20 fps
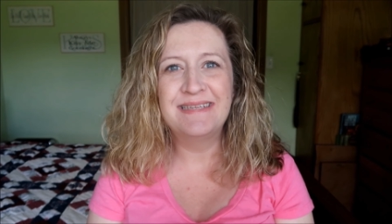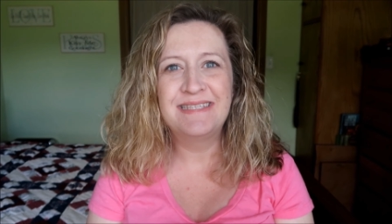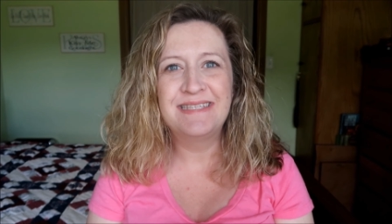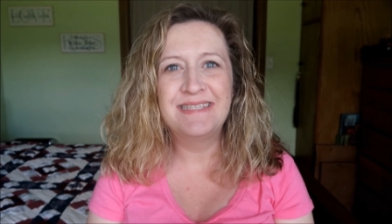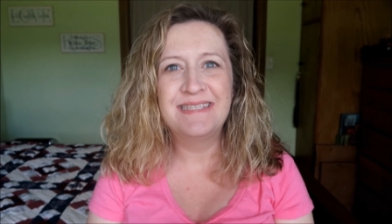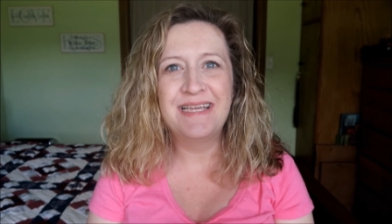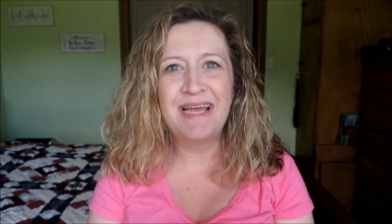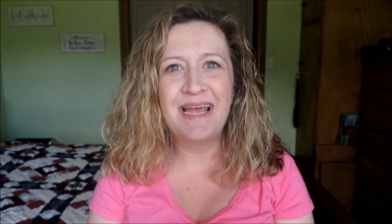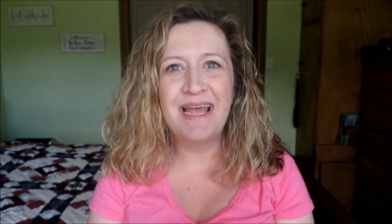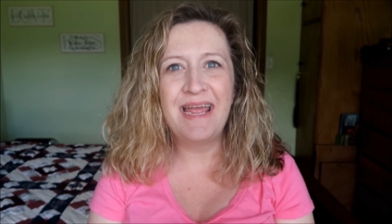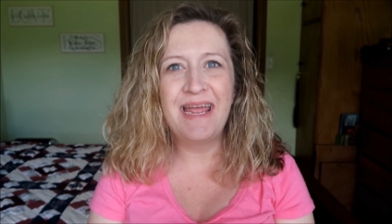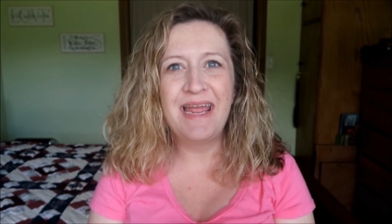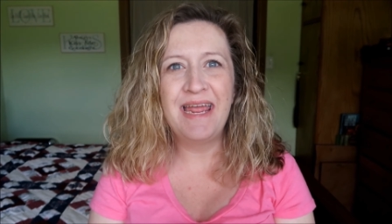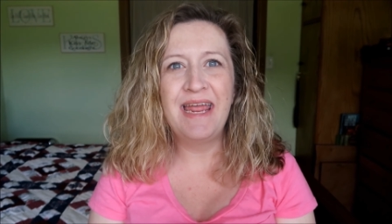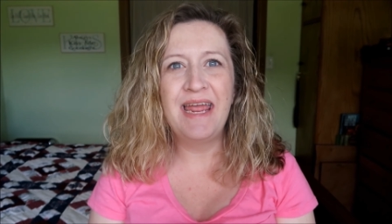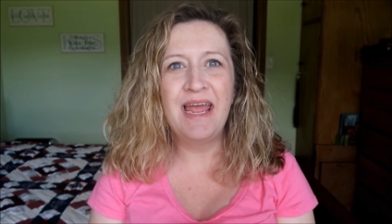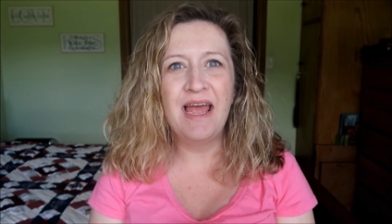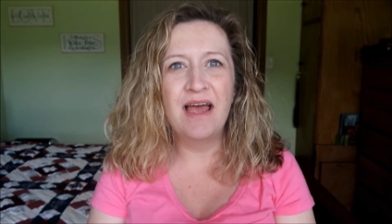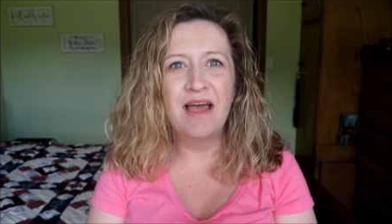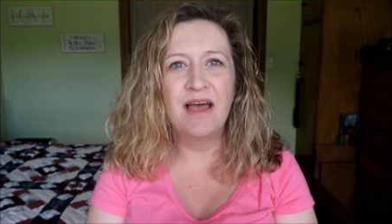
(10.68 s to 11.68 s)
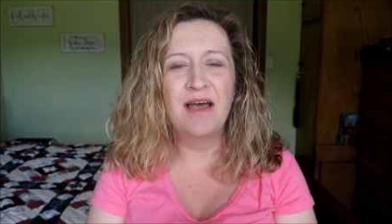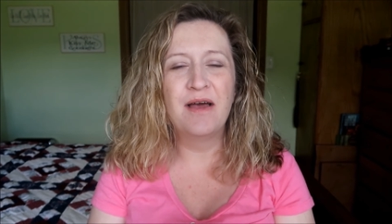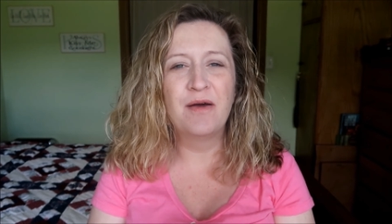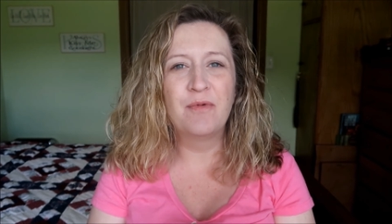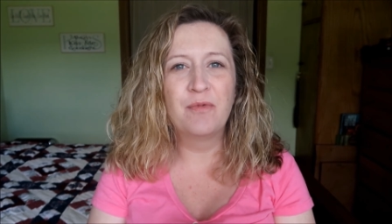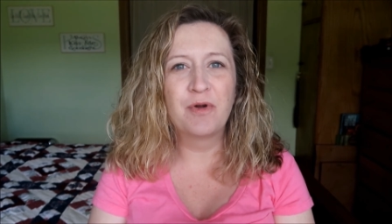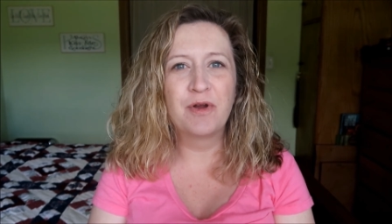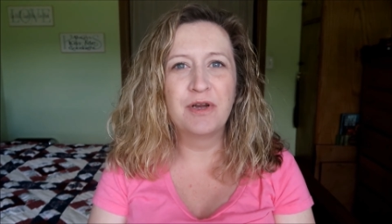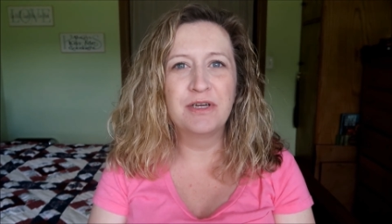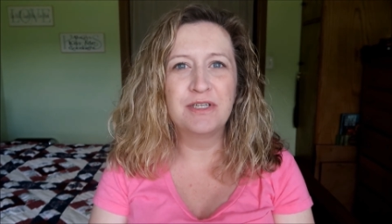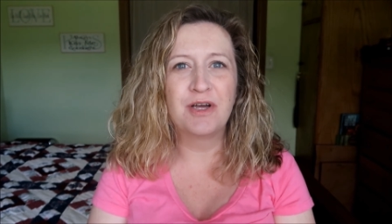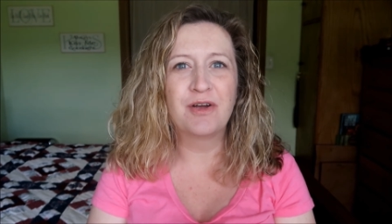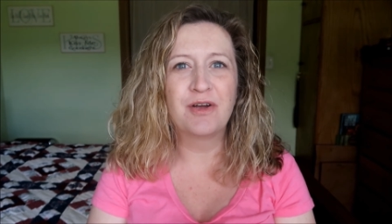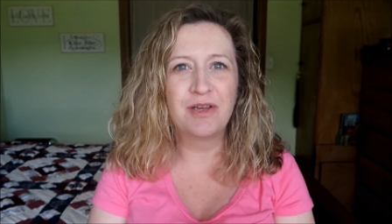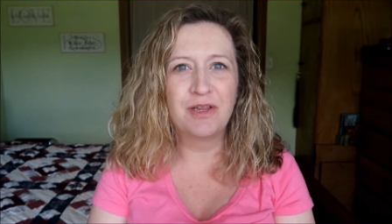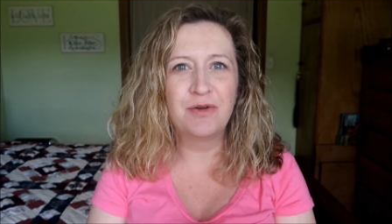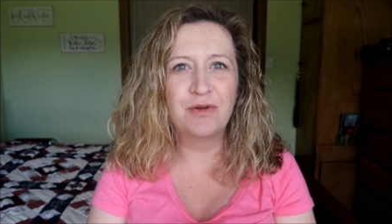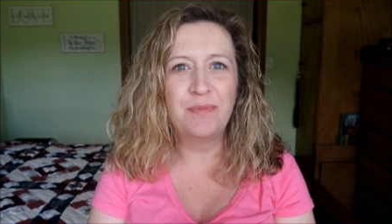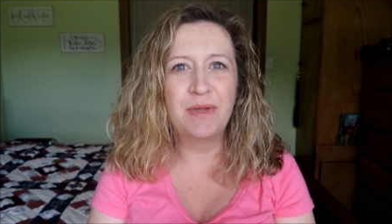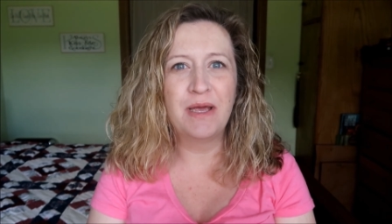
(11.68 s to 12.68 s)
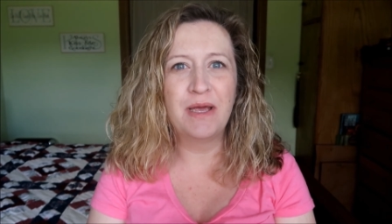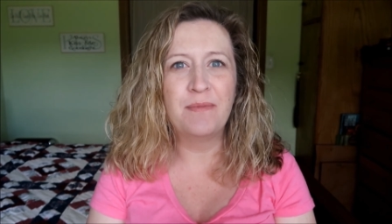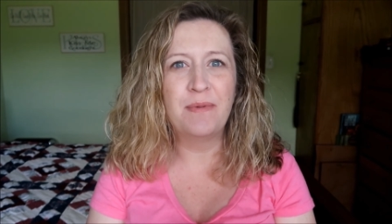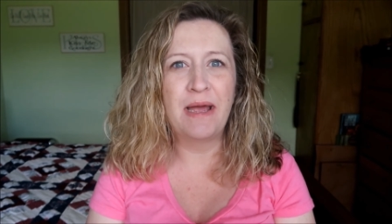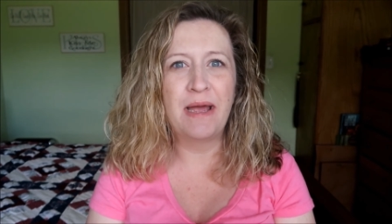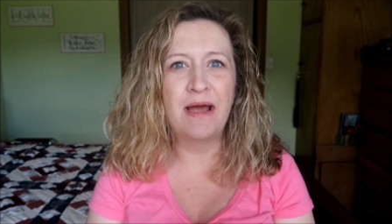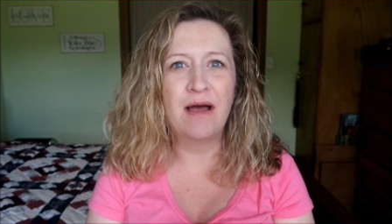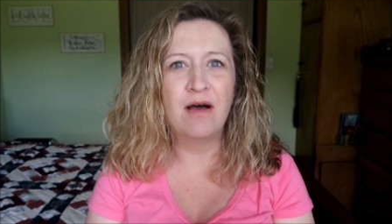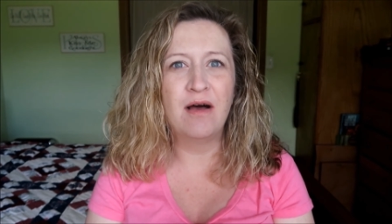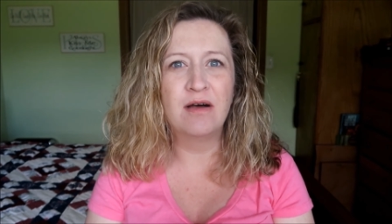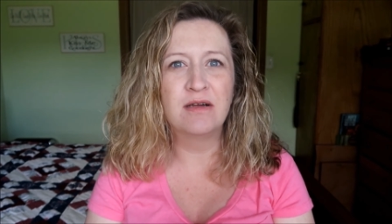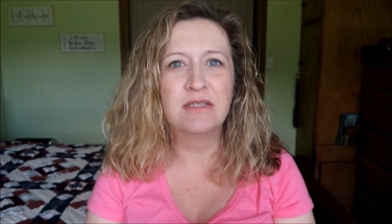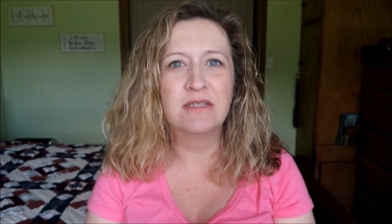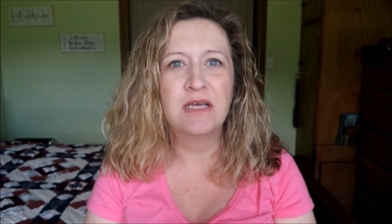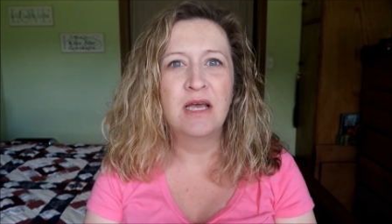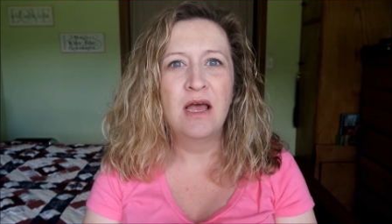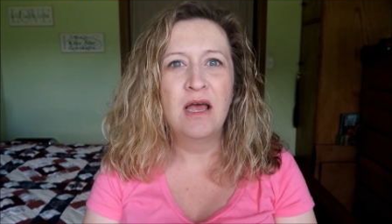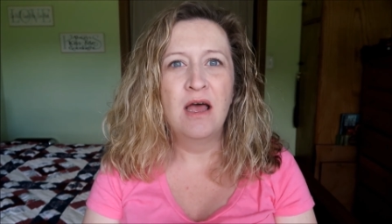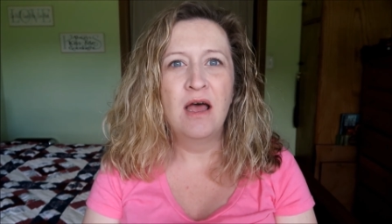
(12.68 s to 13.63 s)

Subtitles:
today we're going to talk a little bit about